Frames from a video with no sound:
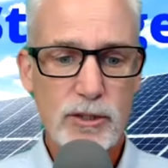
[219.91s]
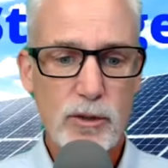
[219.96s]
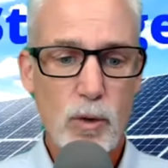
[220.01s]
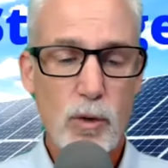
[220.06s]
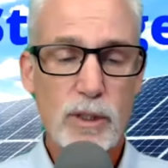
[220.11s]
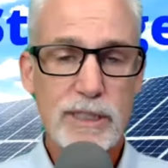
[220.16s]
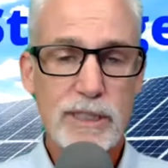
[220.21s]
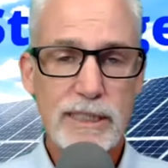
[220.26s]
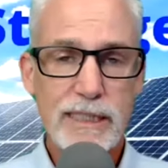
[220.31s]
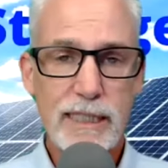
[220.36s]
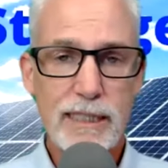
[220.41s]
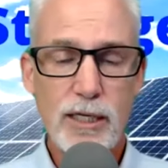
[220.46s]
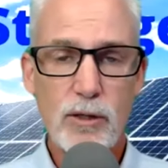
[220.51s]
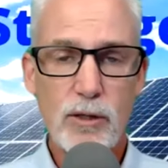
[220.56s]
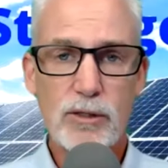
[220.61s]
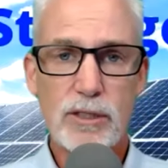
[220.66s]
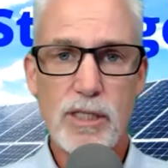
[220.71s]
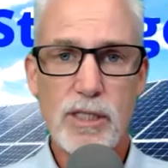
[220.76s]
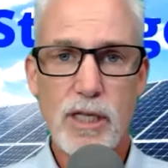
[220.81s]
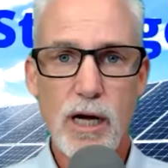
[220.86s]
Orsted
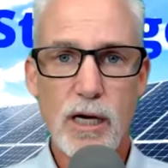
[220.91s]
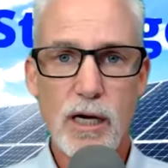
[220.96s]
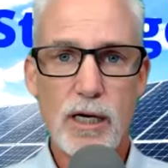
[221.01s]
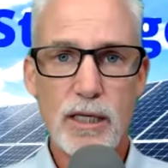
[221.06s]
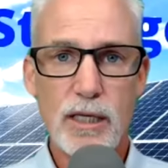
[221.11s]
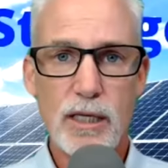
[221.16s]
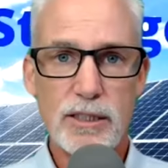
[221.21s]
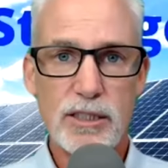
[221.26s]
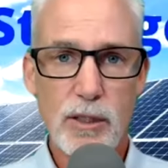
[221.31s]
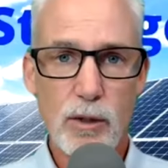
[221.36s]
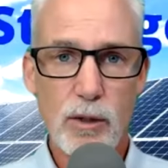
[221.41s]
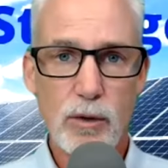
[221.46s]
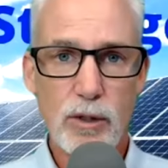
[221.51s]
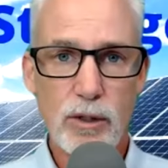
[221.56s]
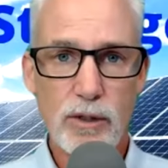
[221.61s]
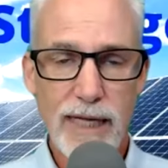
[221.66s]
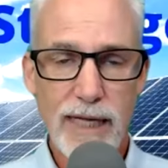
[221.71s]
goes long on solar.